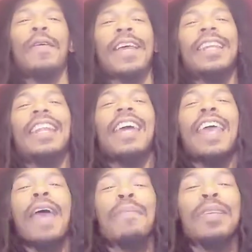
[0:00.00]
Got a lot
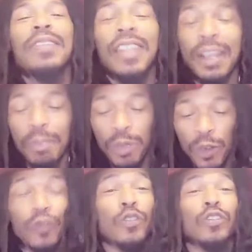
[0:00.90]
happen. A lot of
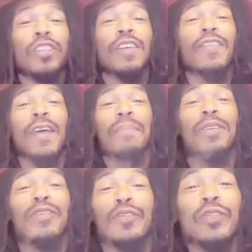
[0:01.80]
beautiful stuff
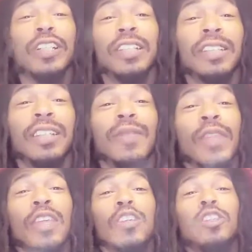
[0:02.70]
happened recently.
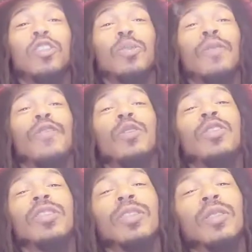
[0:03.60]
Super
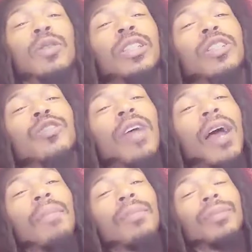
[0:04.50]
Future, Uzi
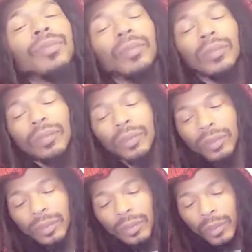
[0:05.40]
drop.
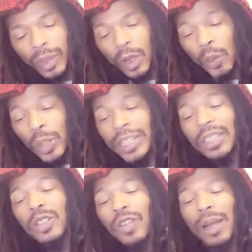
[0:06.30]

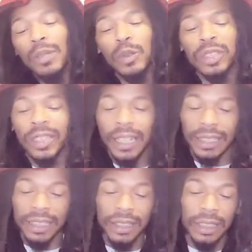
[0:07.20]
Weezy drop, No
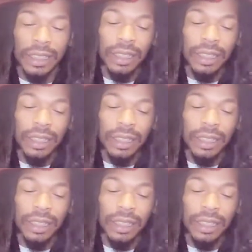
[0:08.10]
Ceilings.